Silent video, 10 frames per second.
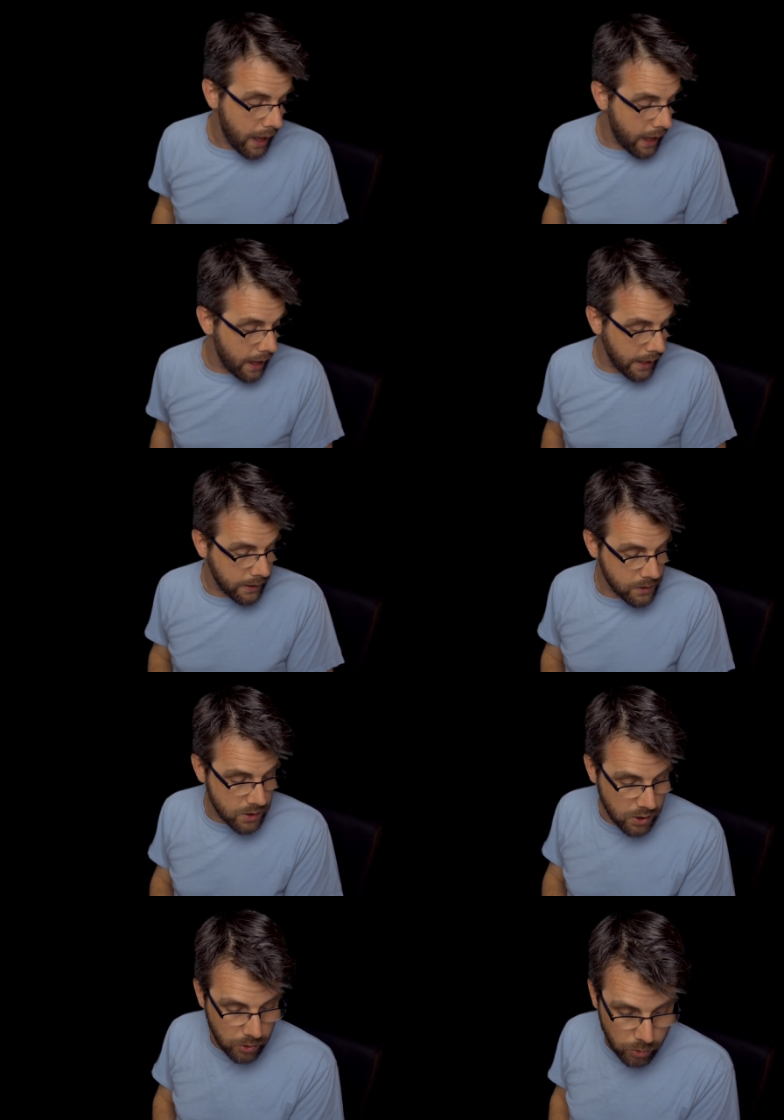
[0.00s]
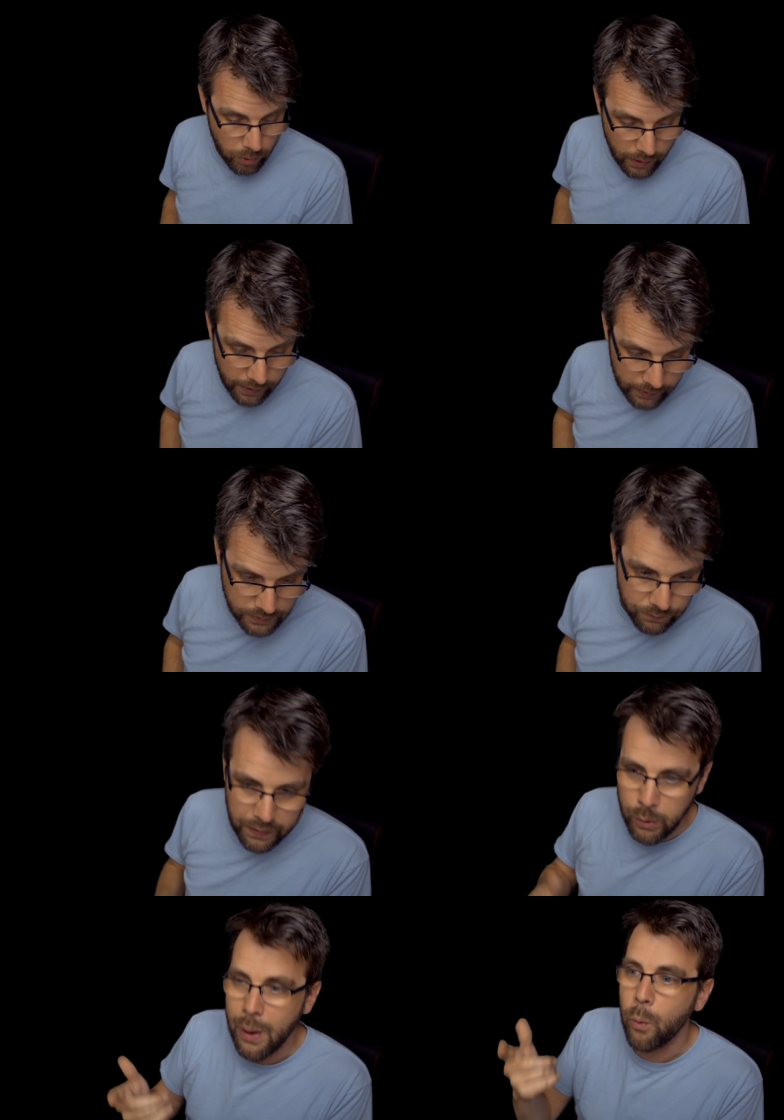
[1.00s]
and to, uh, to
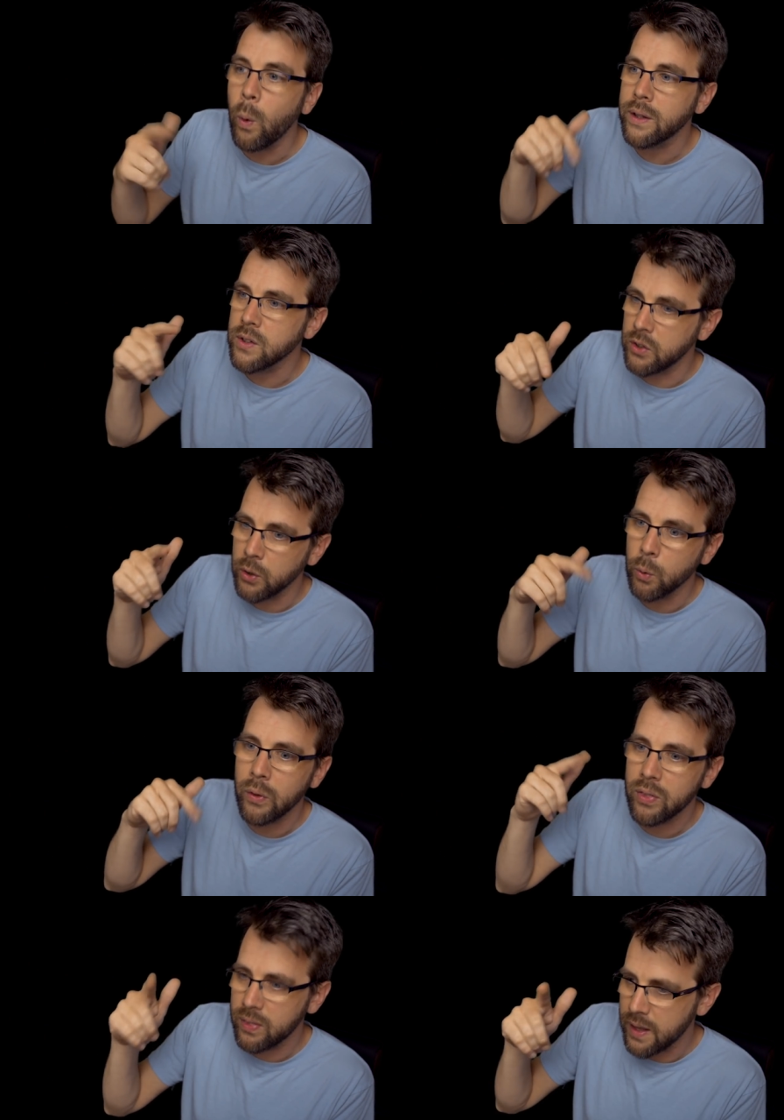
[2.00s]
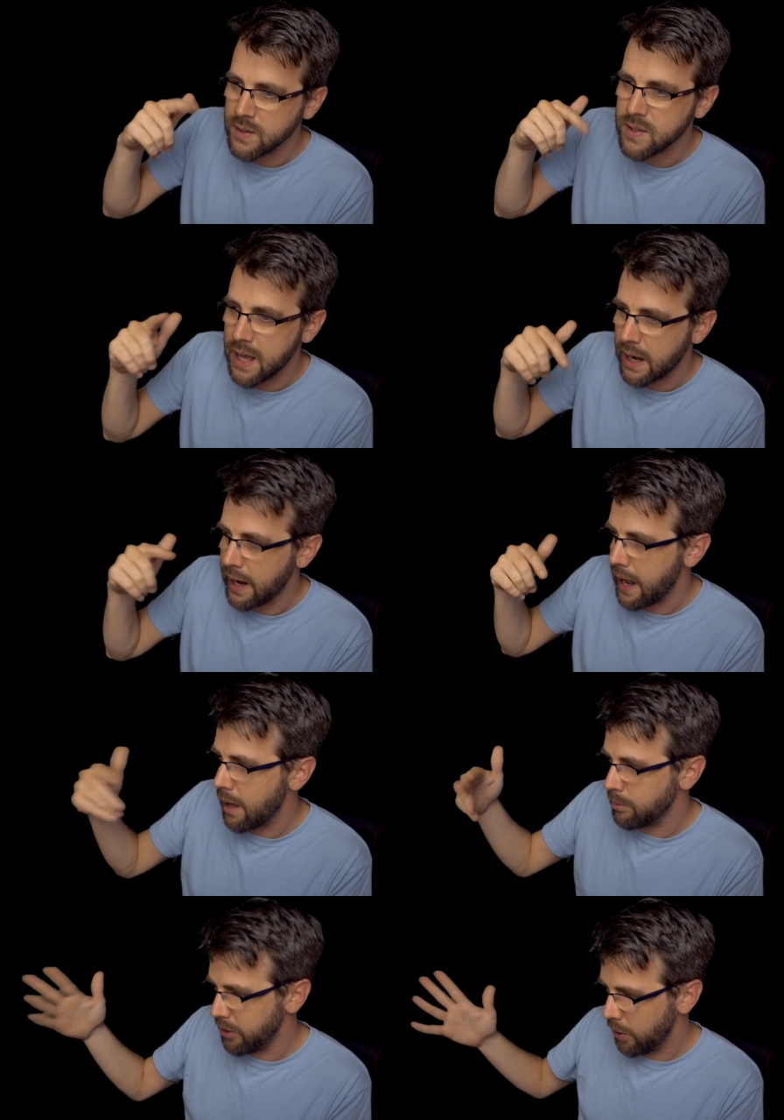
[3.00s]
figure out what to do with this that I
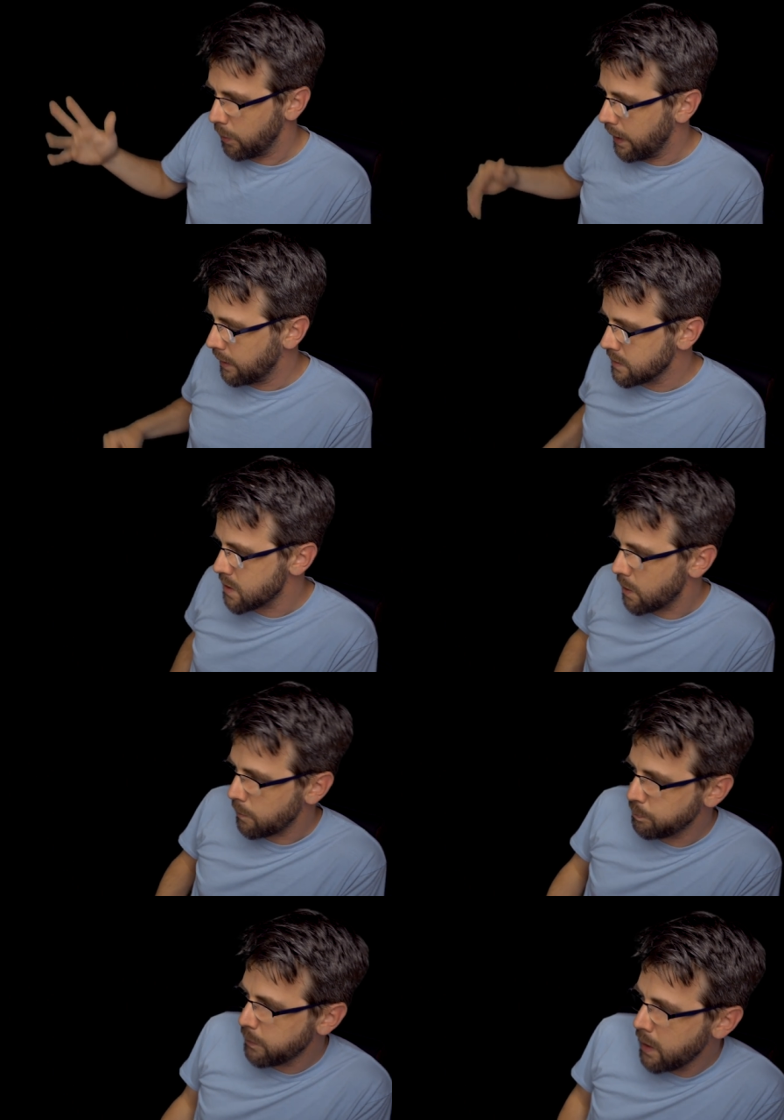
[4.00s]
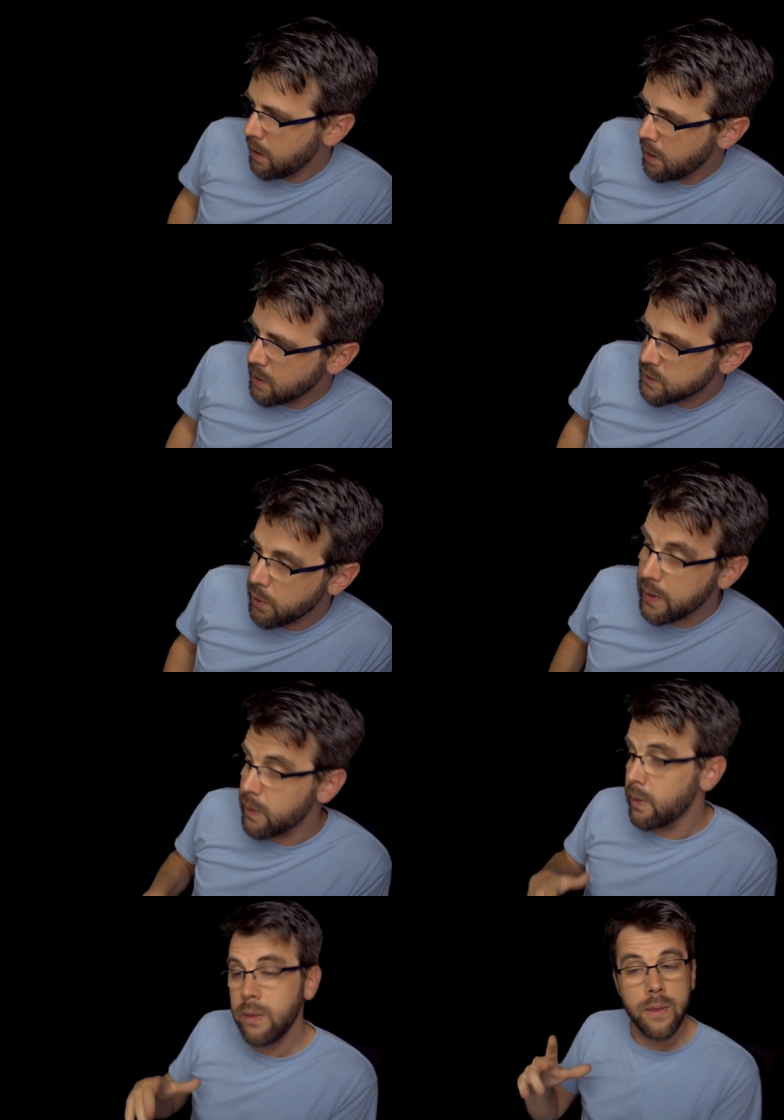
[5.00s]
am doing. So, so th,
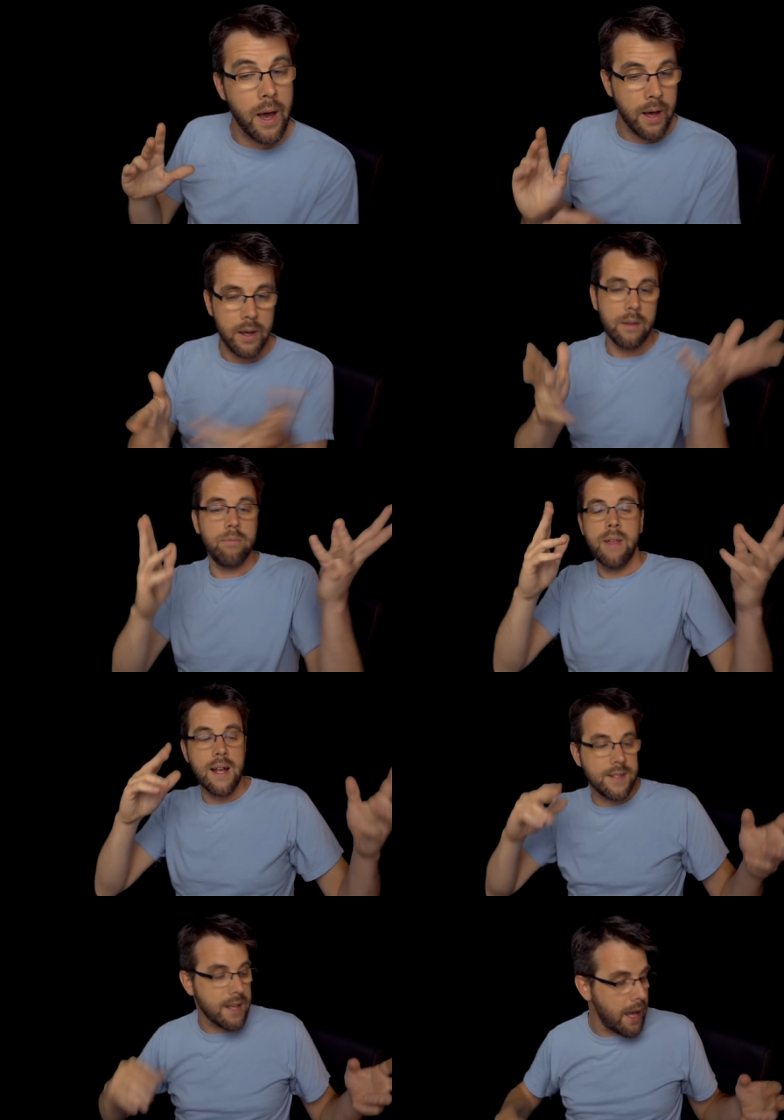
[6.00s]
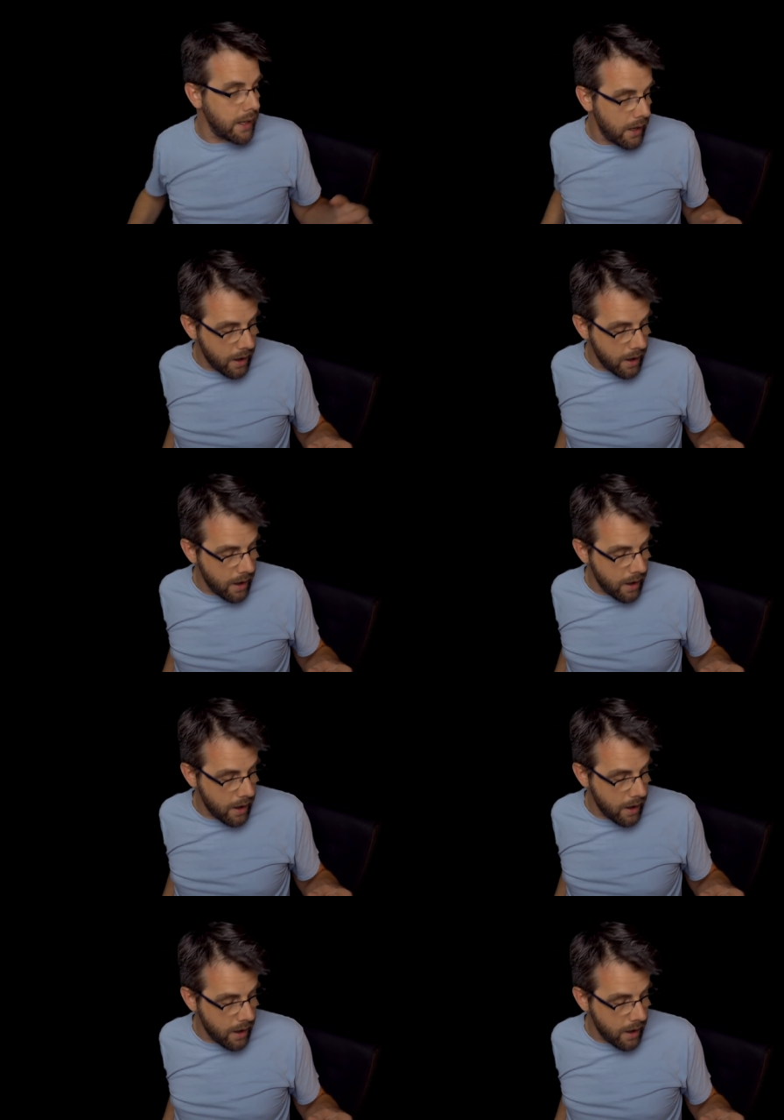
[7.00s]
th uh, that said,